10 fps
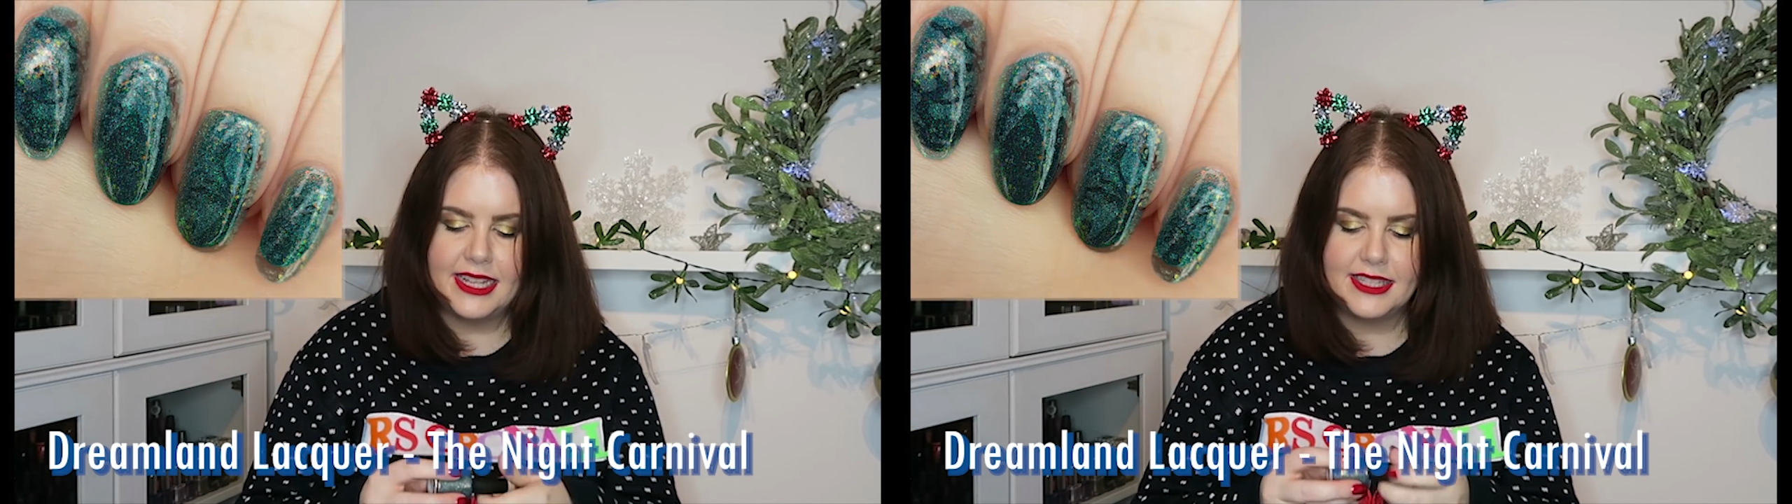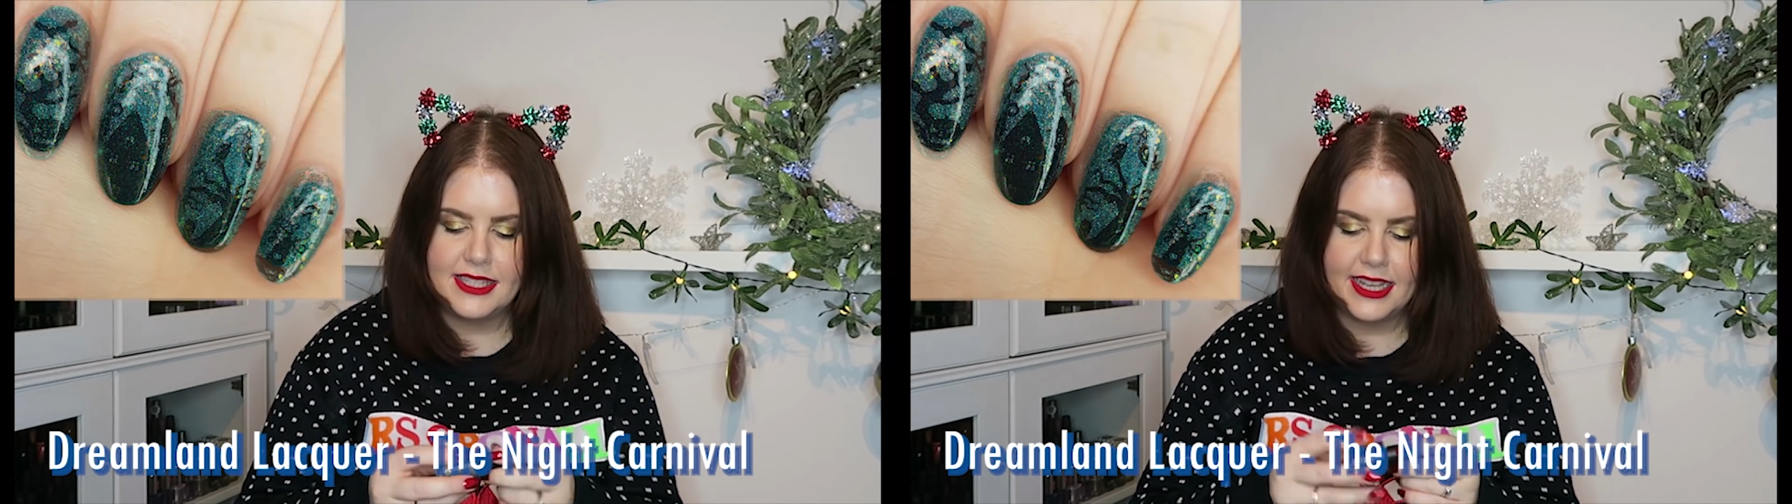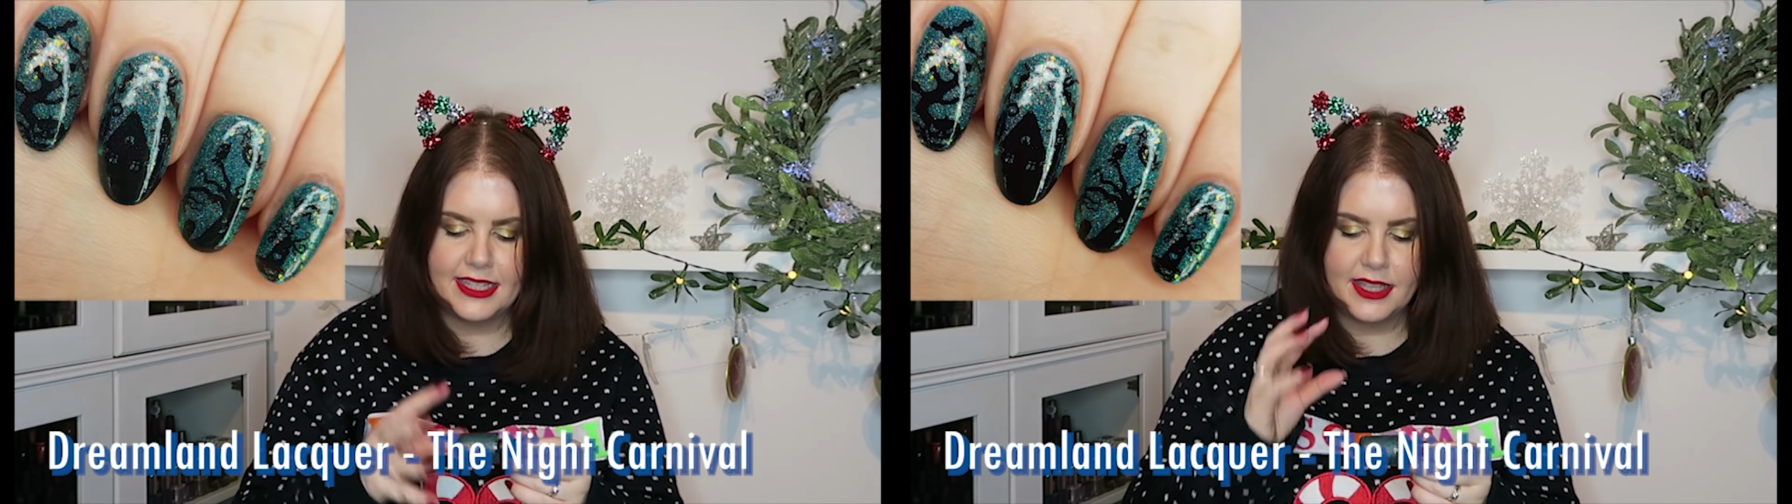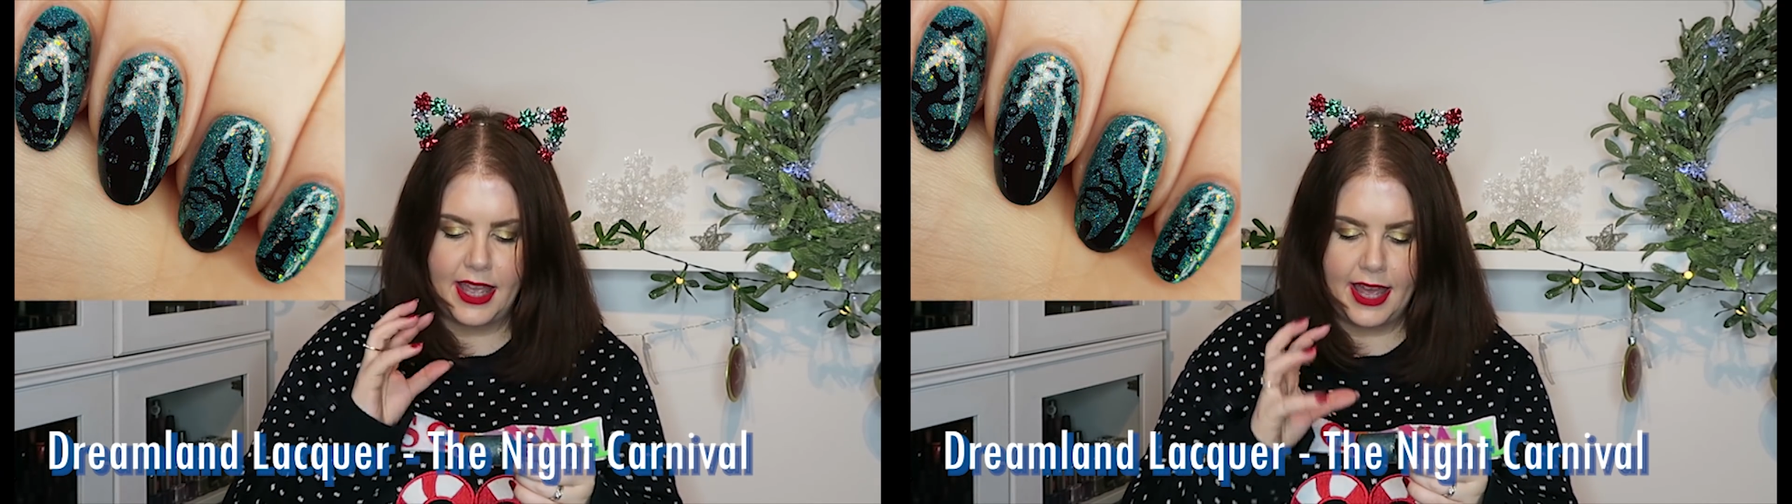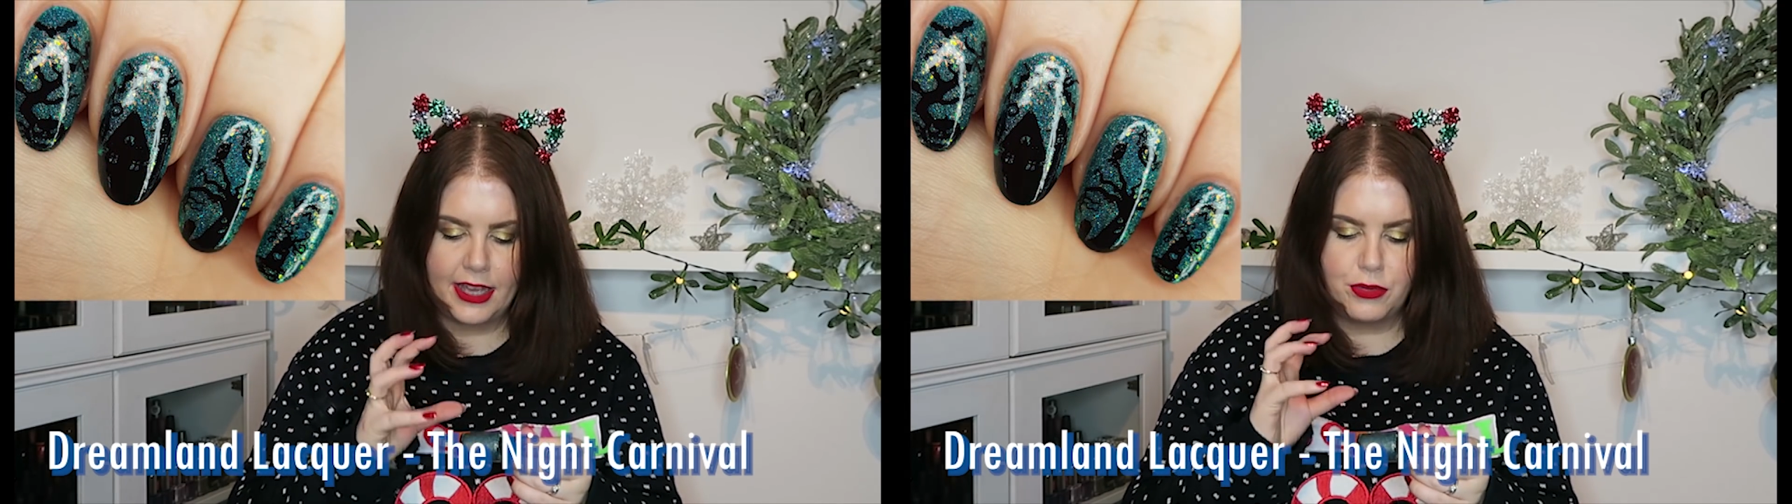It's
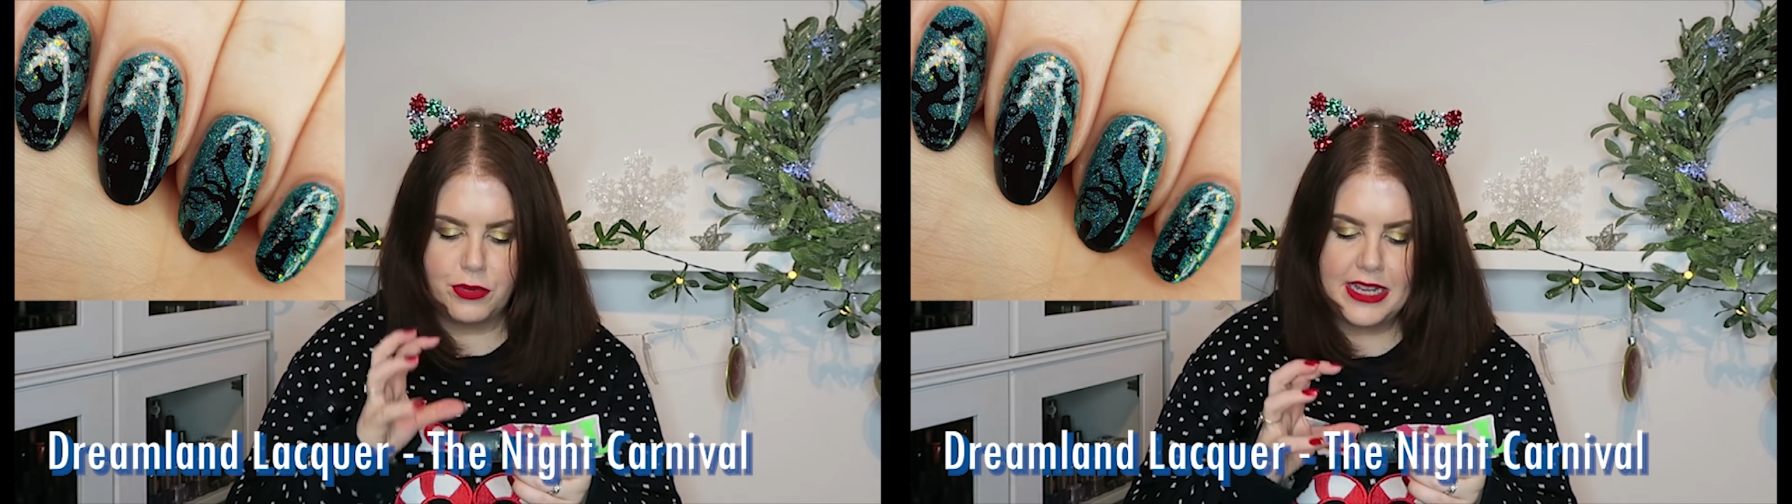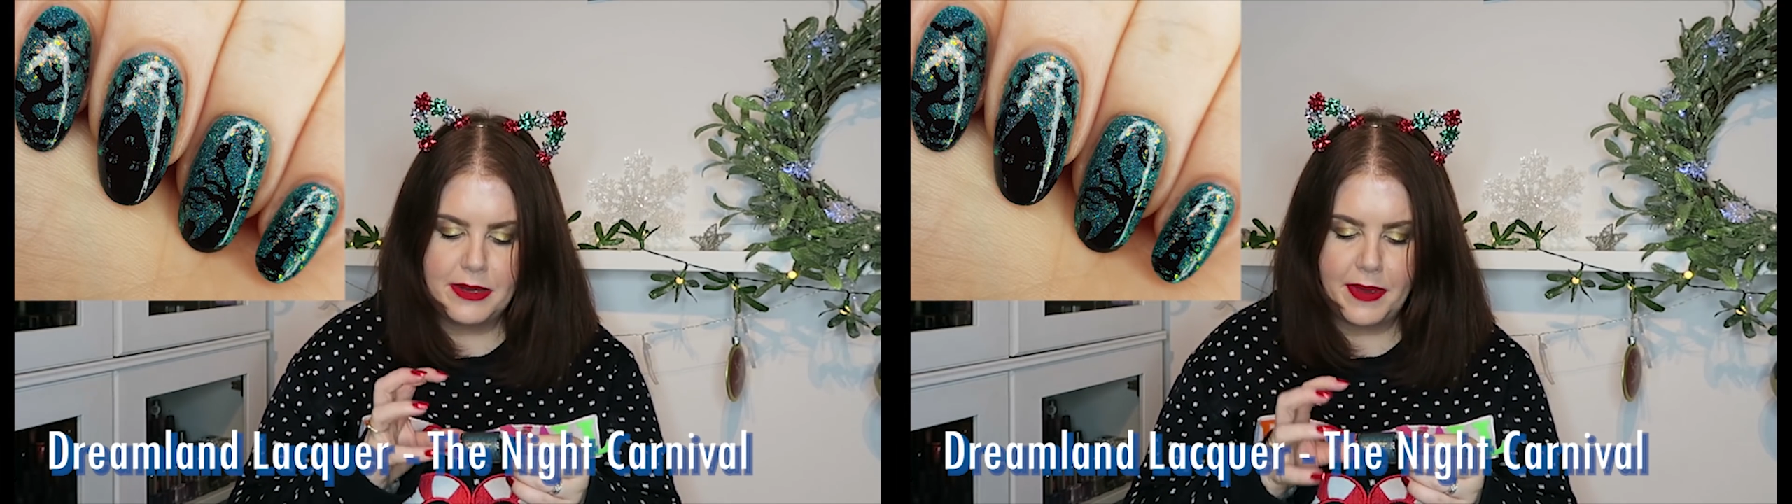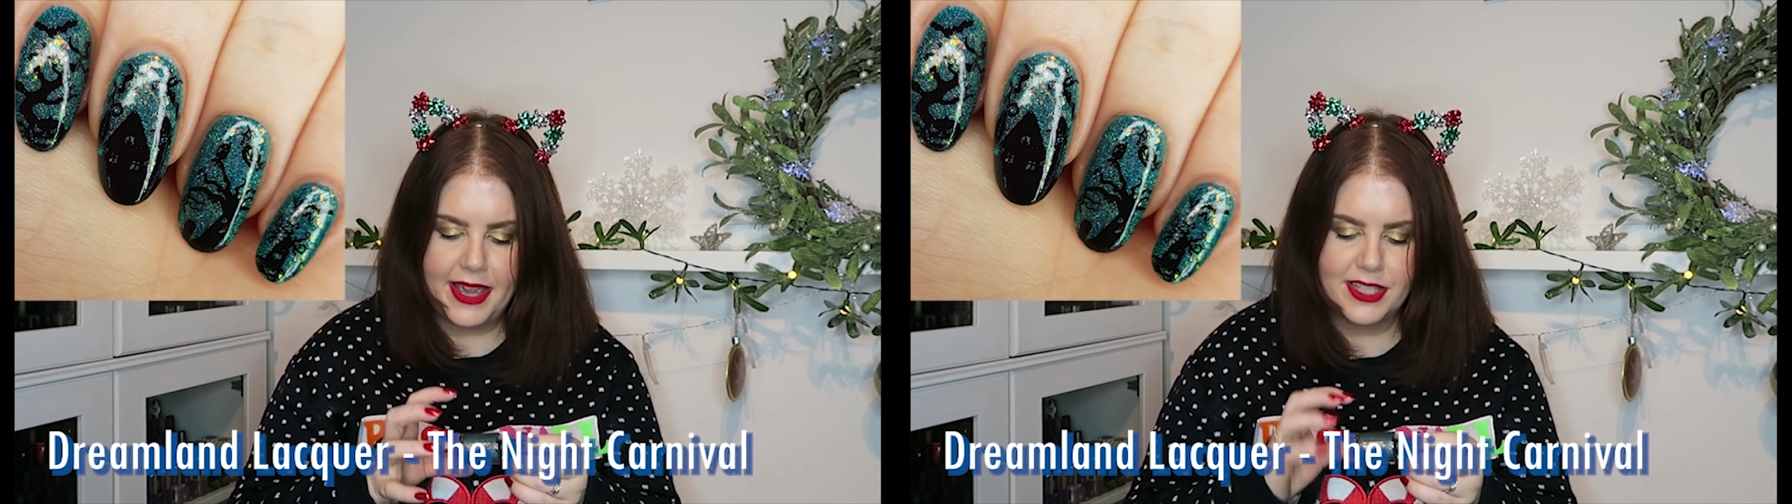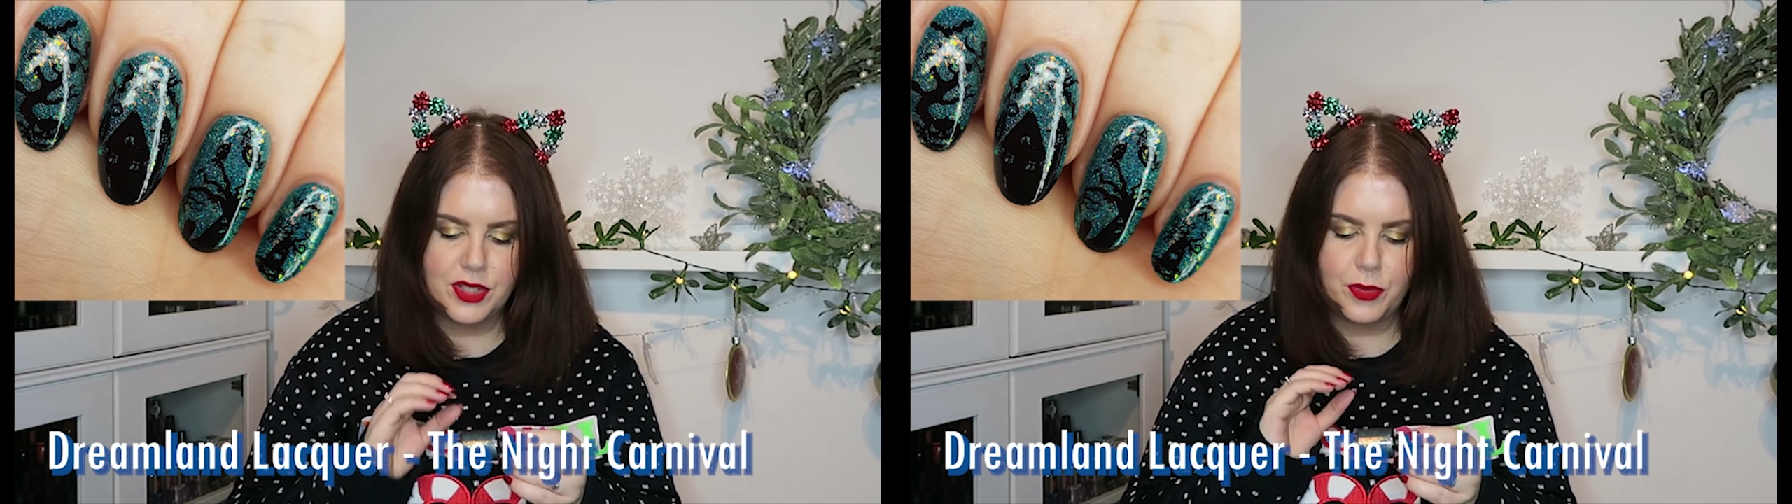a green base,